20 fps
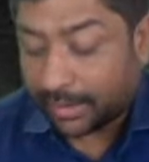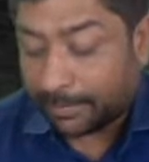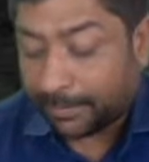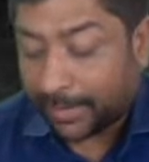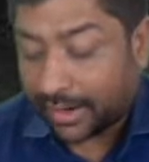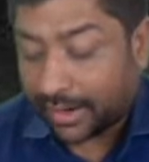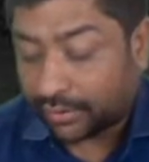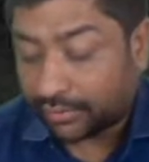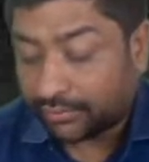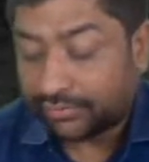a
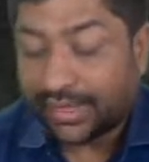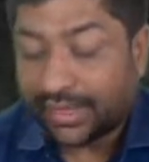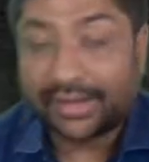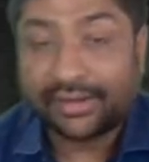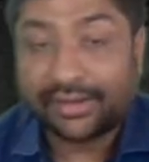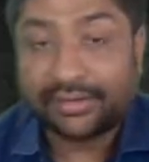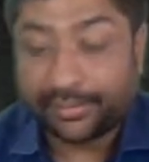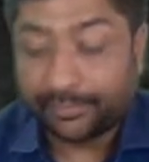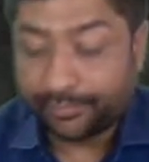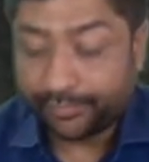part of
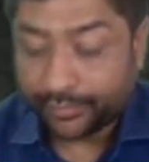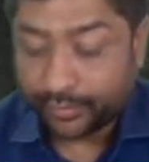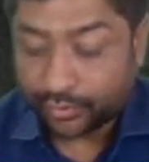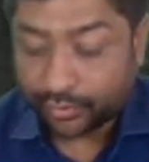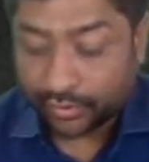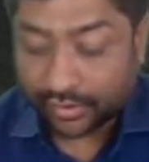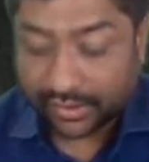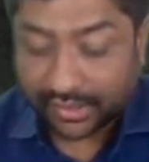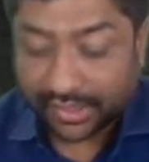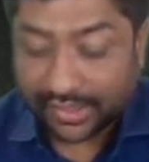that. So
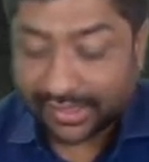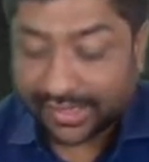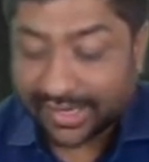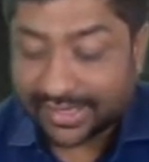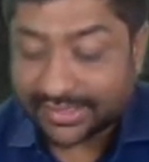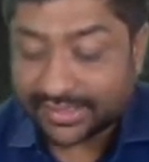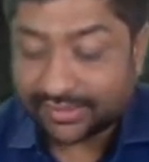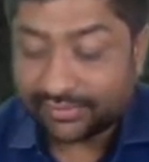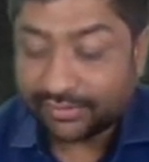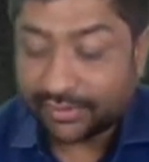the correct
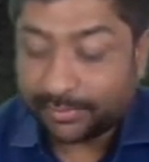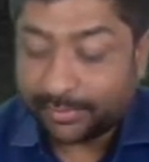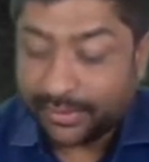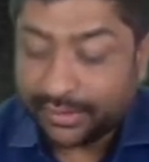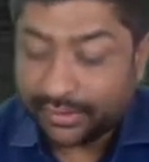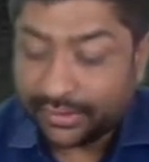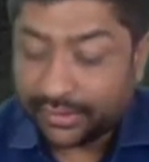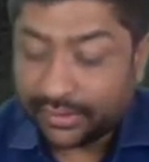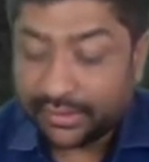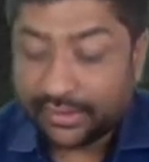answer will be
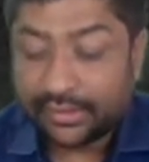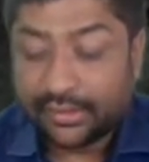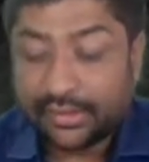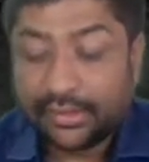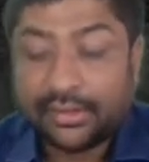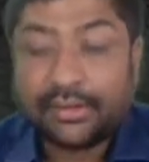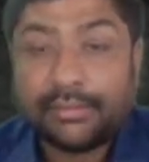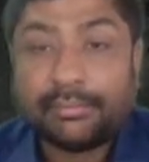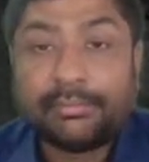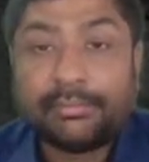
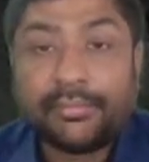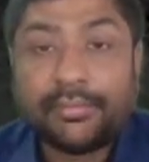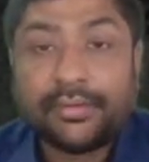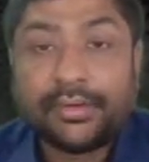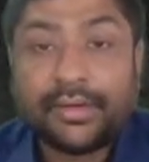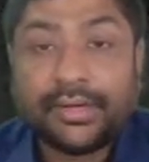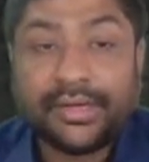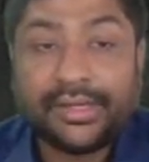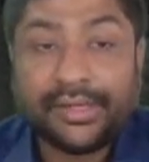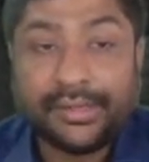
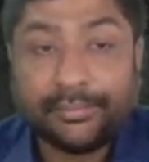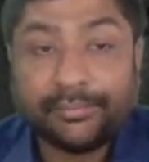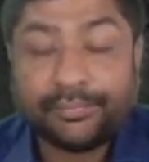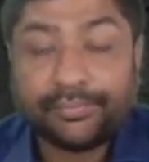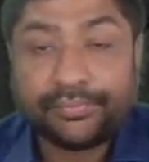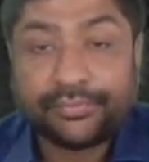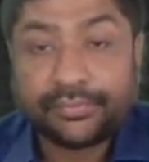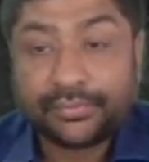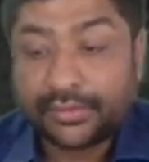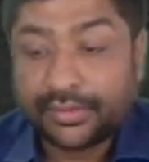D.
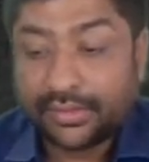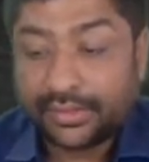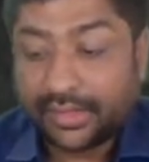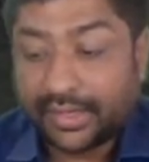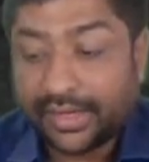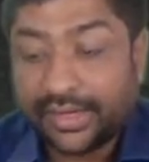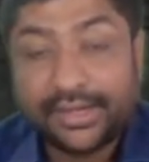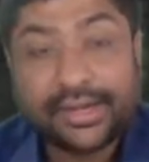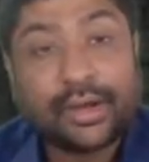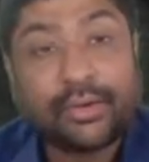
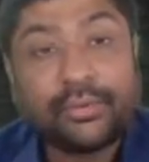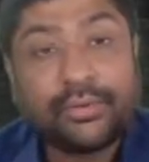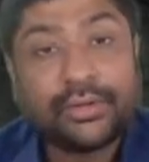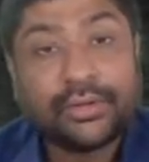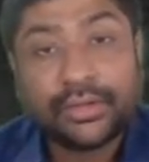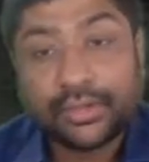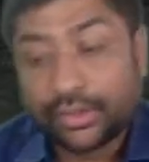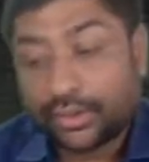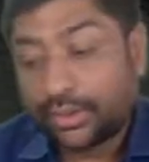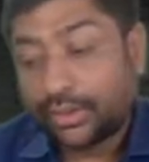Any doubt?
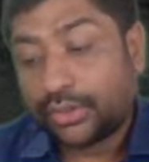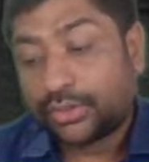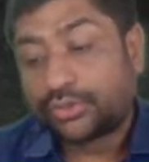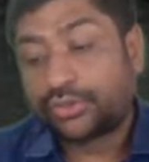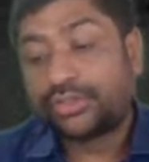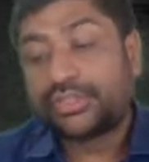So